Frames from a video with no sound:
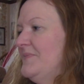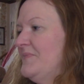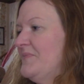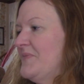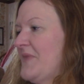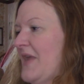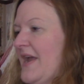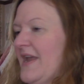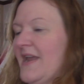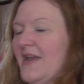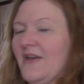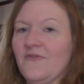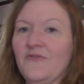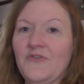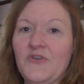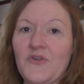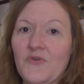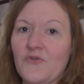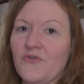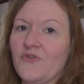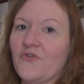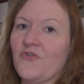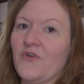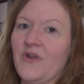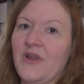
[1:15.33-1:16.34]
I have
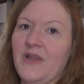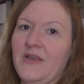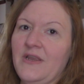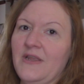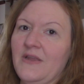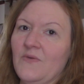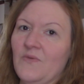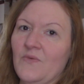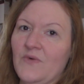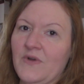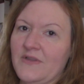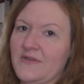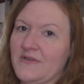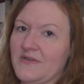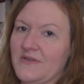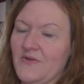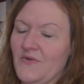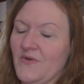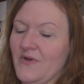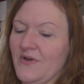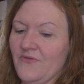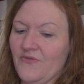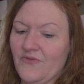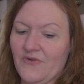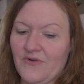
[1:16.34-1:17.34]
no training
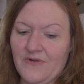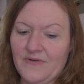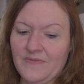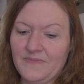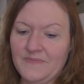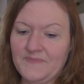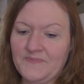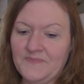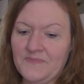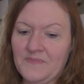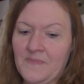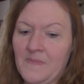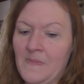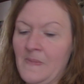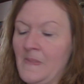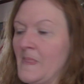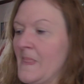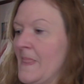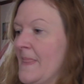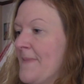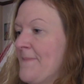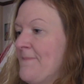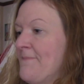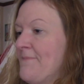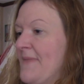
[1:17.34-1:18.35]
whatsoever.
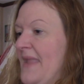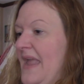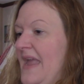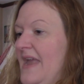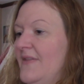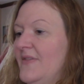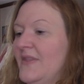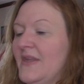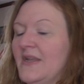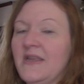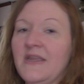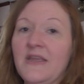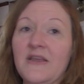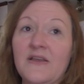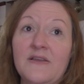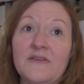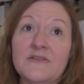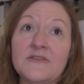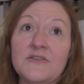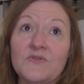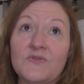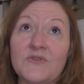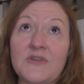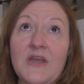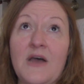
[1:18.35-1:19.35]
And then he
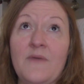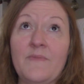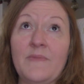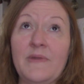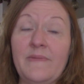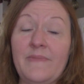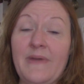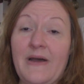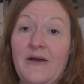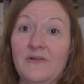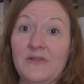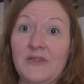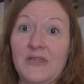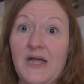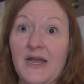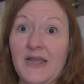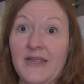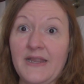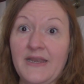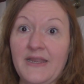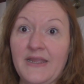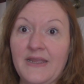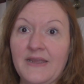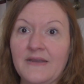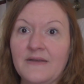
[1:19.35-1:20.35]
also taught me about
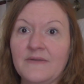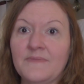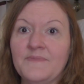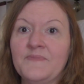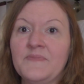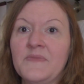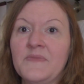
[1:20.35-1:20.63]
lighting.